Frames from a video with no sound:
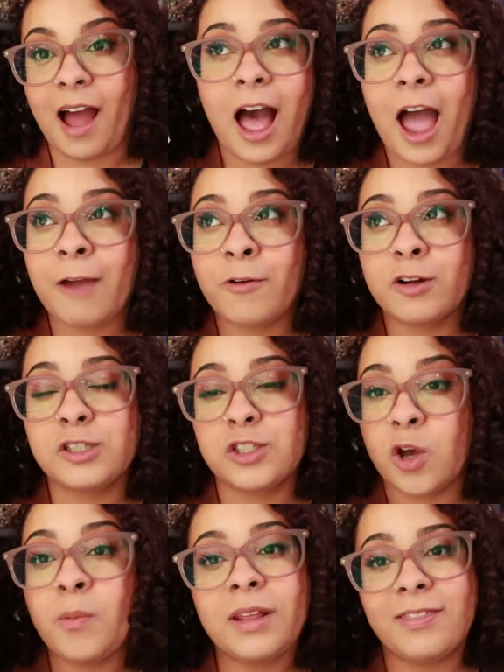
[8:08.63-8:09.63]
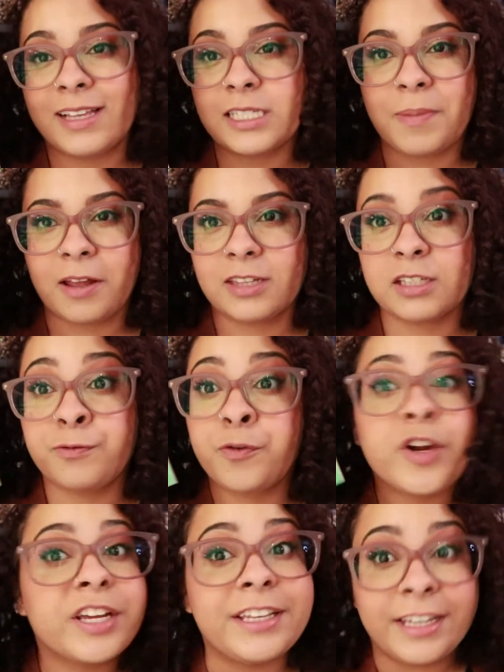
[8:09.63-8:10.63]
I've heard so many things about this
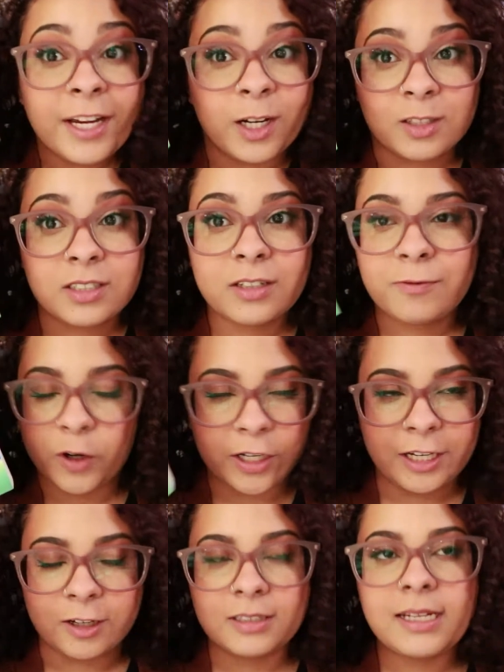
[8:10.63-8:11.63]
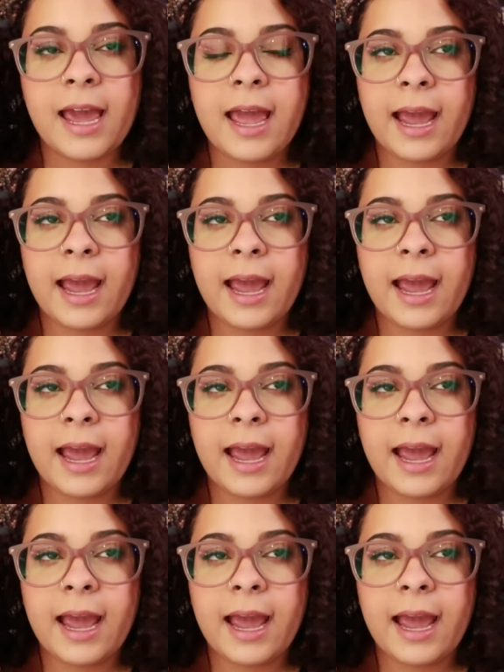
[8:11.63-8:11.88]
for years, for years,